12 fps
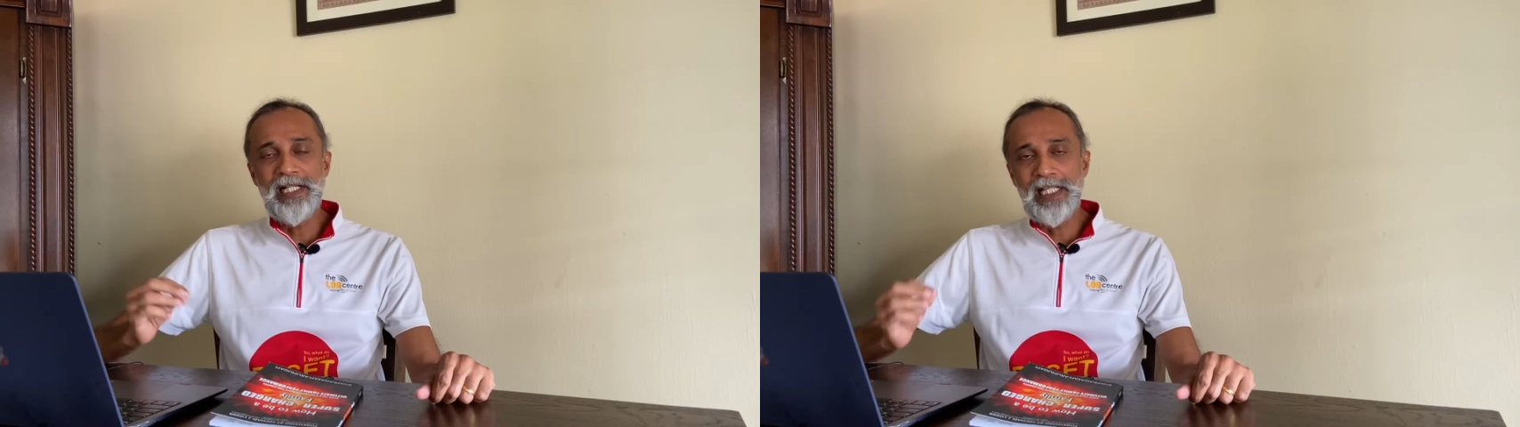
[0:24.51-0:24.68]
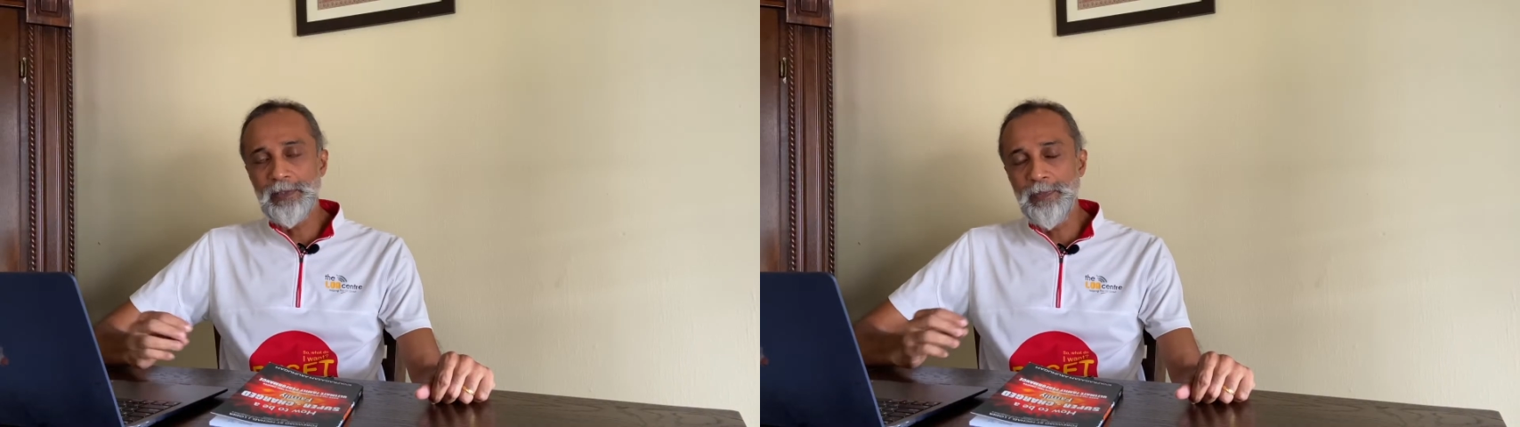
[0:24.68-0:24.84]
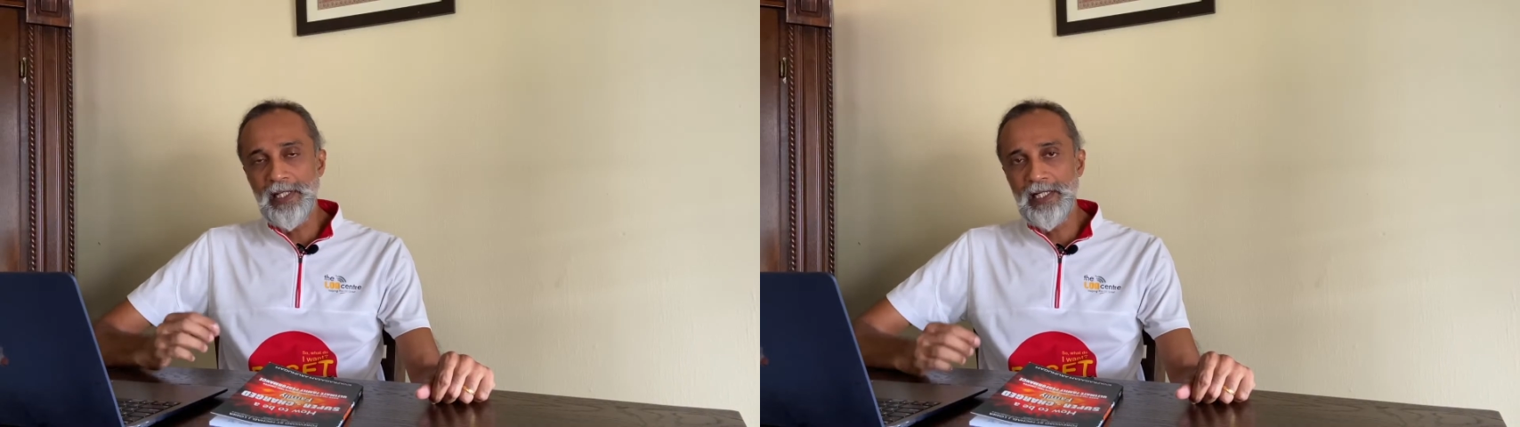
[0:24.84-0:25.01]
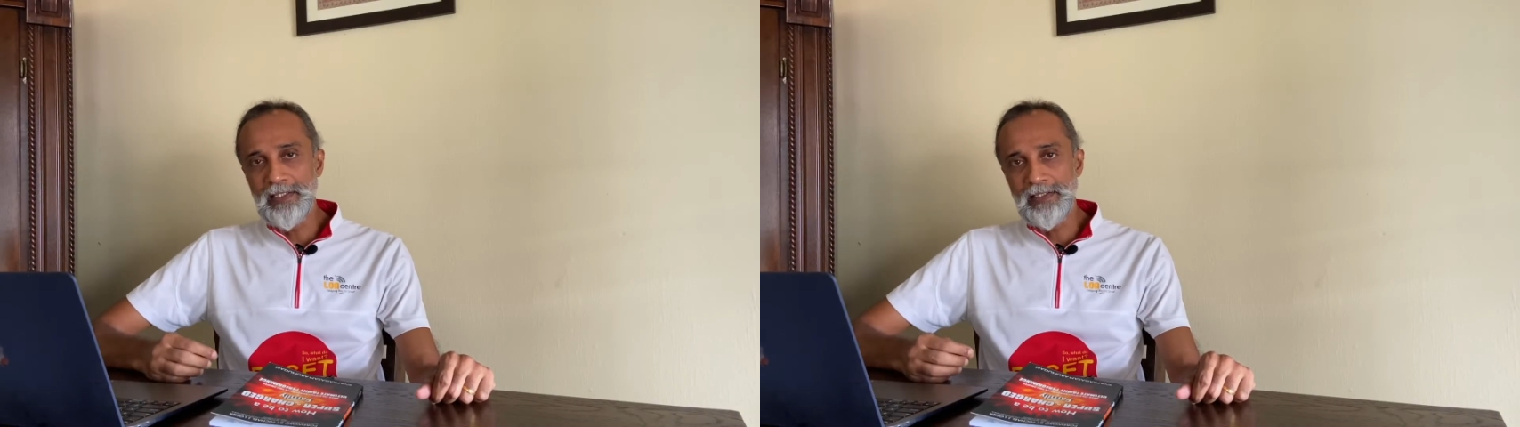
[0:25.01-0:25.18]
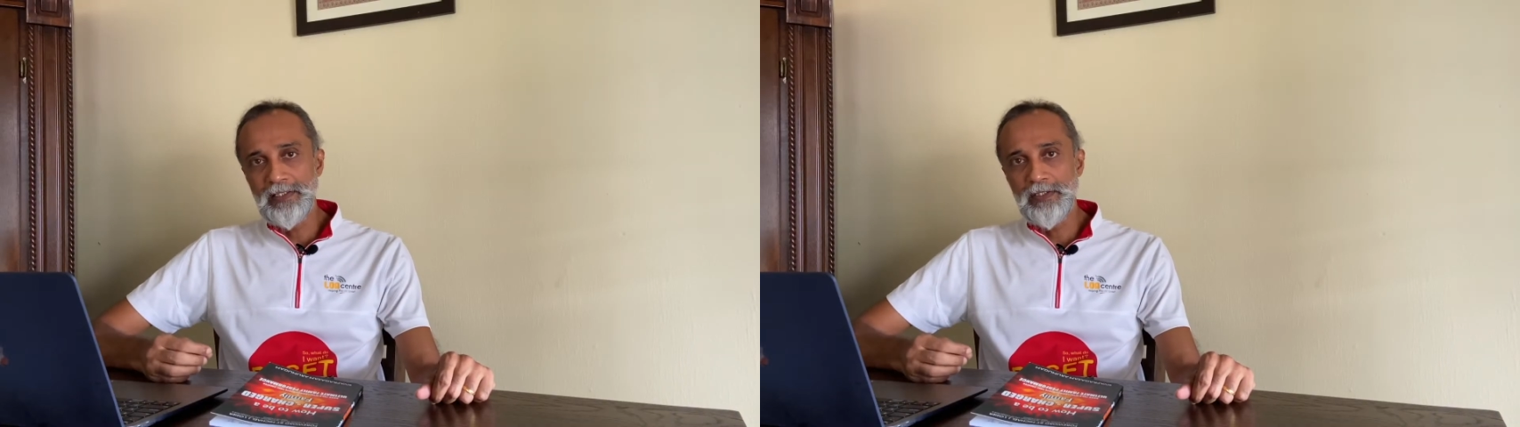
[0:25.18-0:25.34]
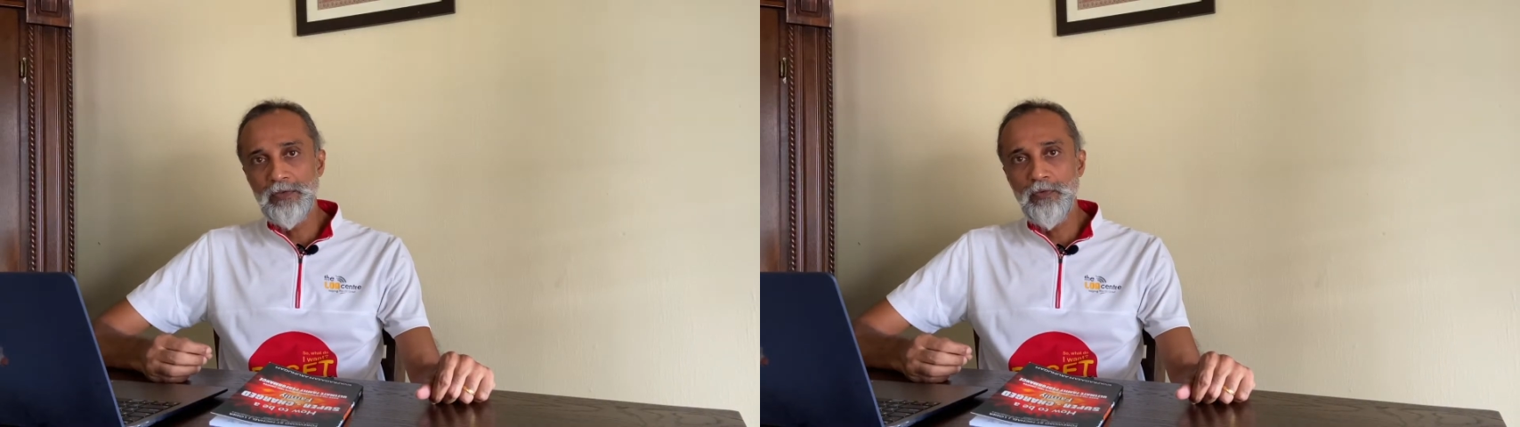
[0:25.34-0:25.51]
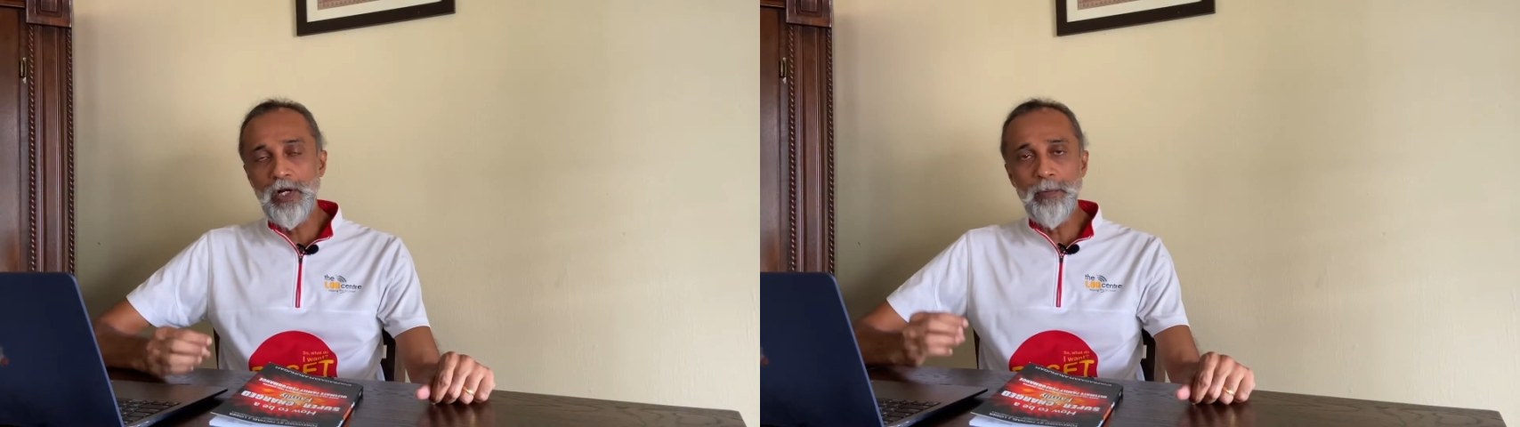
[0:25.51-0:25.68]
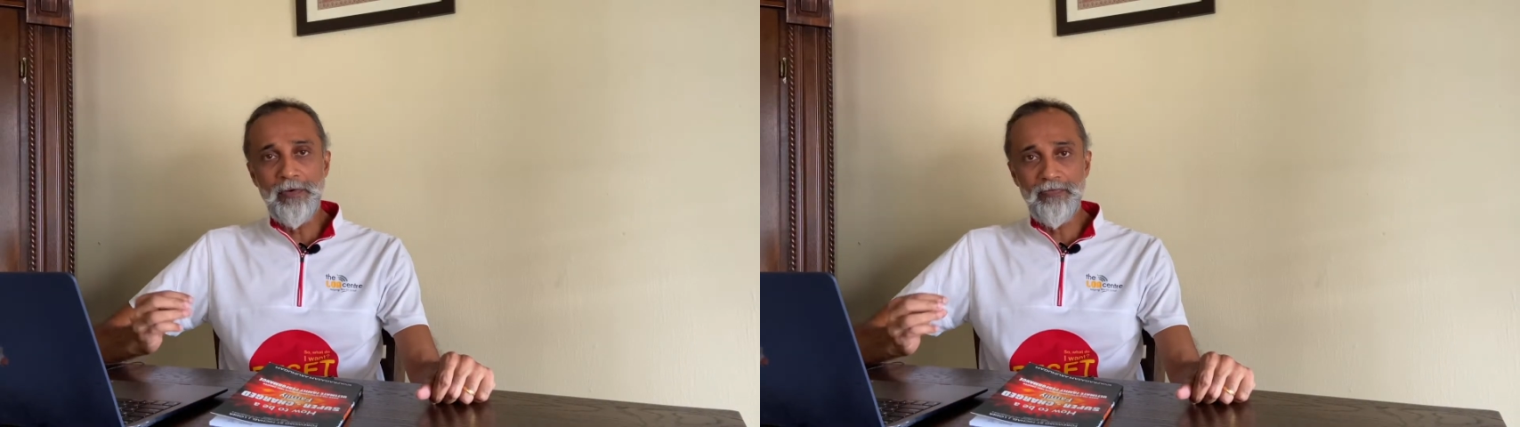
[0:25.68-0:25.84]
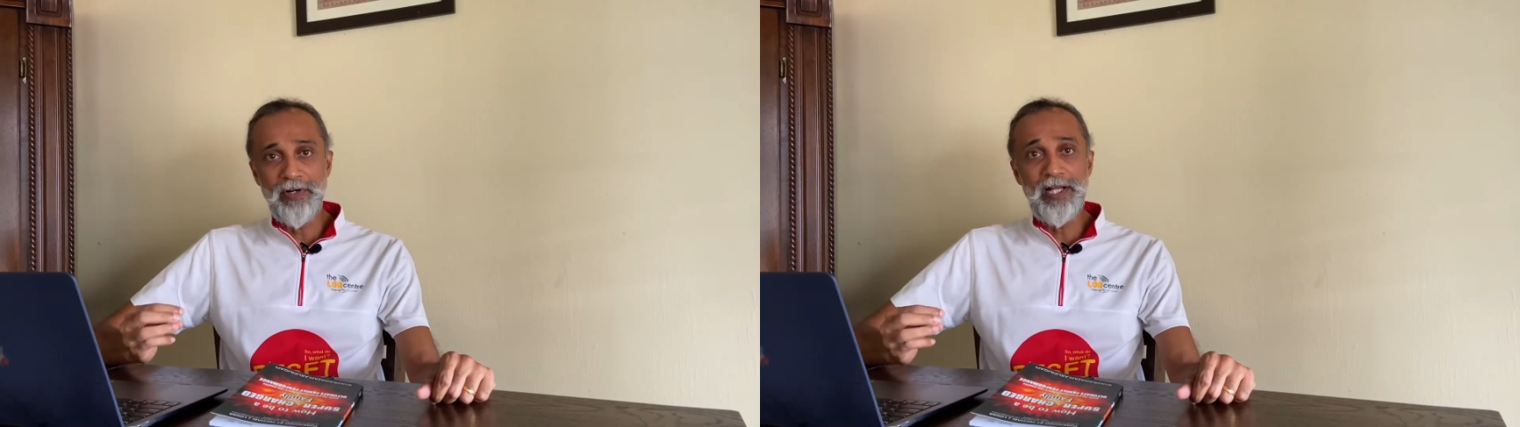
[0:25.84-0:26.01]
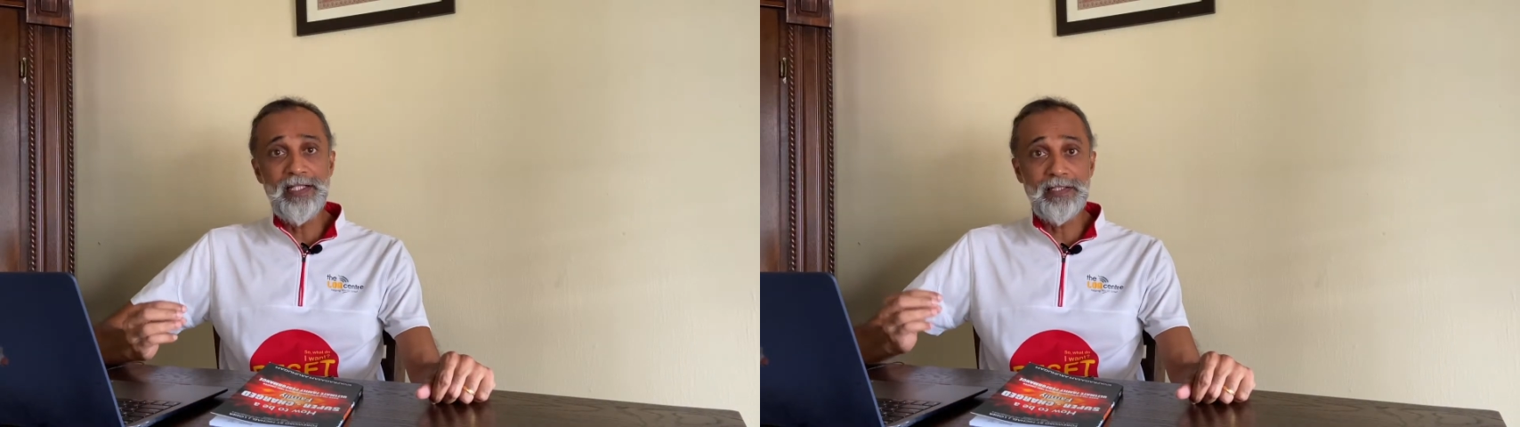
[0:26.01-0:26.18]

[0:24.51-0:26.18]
experience. One of my friends, he's a